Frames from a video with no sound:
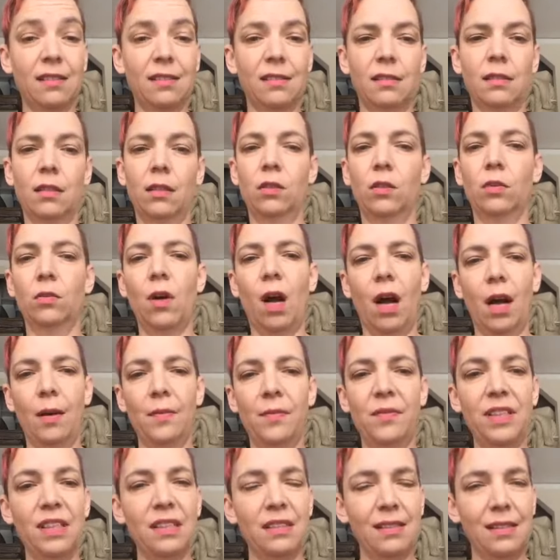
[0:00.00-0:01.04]
So
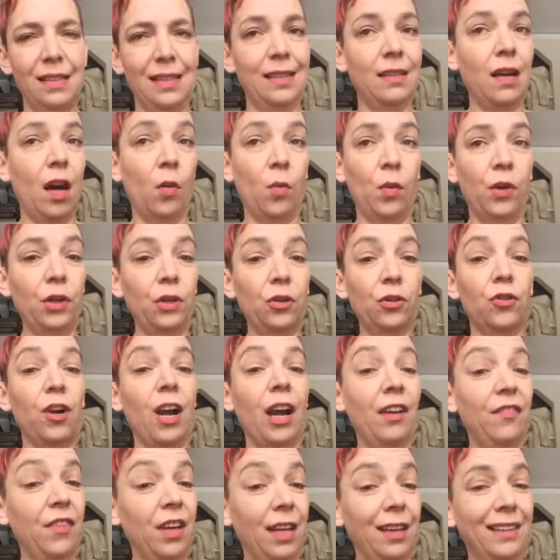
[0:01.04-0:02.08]
obviously not while you're
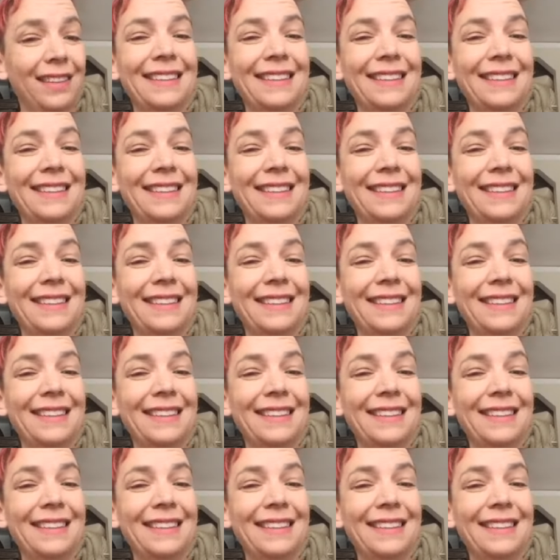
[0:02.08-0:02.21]
driving.